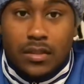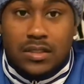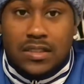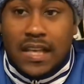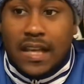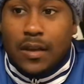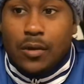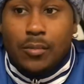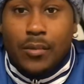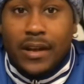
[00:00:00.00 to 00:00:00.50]

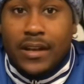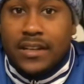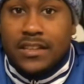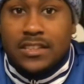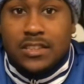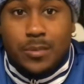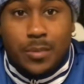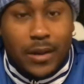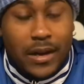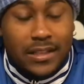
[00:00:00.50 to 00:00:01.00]
take away their
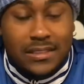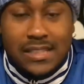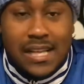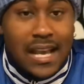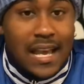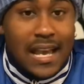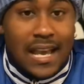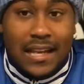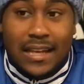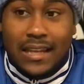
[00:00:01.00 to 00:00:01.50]
spirits.
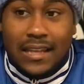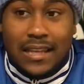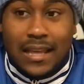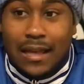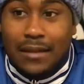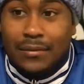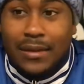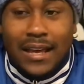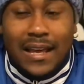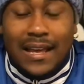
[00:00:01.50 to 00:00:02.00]
And
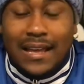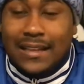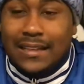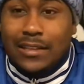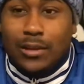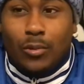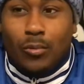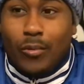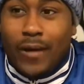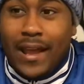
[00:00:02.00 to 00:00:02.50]

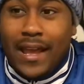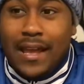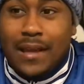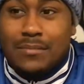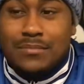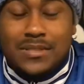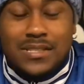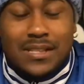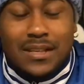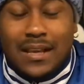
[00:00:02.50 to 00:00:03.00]
the
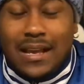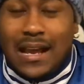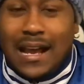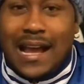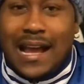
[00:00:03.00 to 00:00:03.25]
Rams,